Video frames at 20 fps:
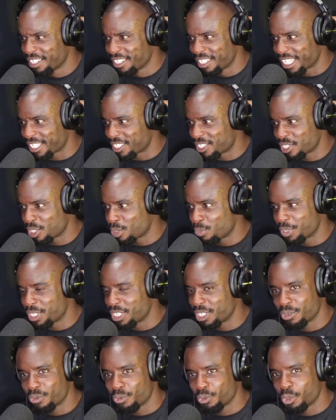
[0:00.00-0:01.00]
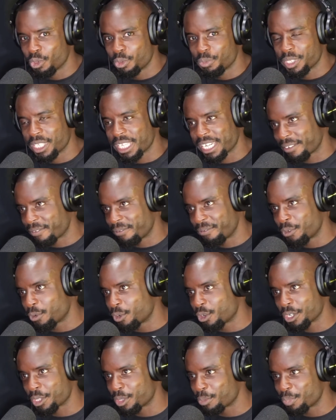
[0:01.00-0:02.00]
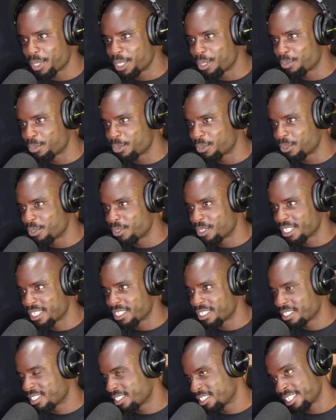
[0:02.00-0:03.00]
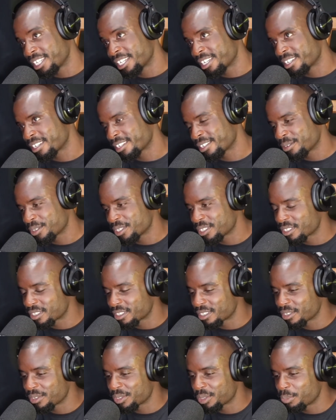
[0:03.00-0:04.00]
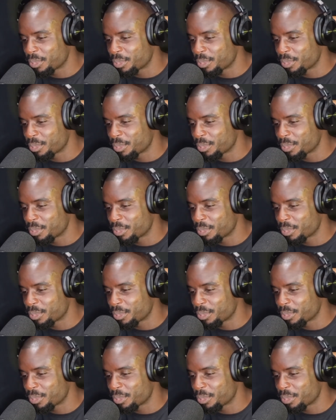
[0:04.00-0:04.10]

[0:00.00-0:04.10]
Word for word: like sleeping in a room but like four other people and yeah it was it was a